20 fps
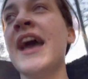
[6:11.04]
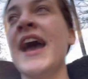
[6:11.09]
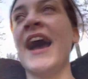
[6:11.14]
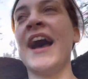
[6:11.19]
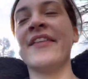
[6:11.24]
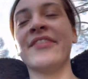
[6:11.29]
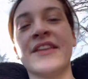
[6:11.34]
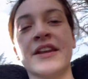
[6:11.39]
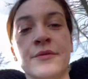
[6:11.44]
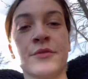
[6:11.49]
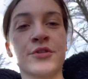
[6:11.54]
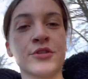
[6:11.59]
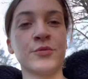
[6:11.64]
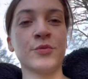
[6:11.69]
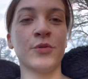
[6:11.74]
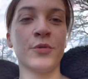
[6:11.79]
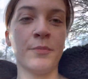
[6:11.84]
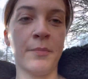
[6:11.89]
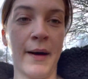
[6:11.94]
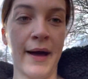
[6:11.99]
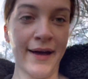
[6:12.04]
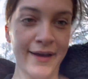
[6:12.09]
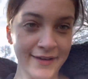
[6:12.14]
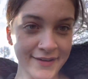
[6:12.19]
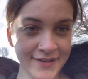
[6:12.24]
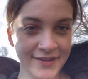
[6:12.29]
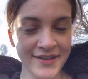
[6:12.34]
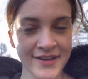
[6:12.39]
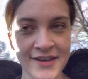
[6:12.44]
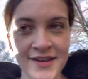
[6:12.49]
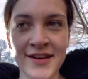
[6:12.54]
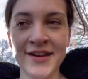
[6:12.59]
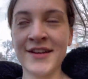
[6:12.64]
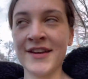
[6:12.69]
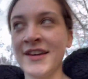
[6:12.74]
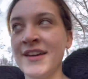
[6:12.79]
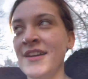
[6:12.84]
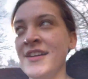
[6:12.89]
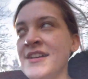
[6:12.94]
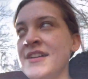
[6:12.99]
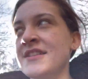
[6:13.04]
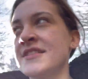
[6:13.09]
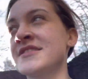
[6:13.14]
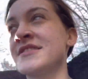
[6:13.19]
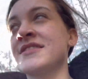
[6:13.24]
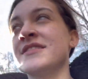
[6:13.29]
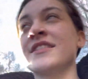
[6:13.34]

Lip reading: and then I'm gonna walk back to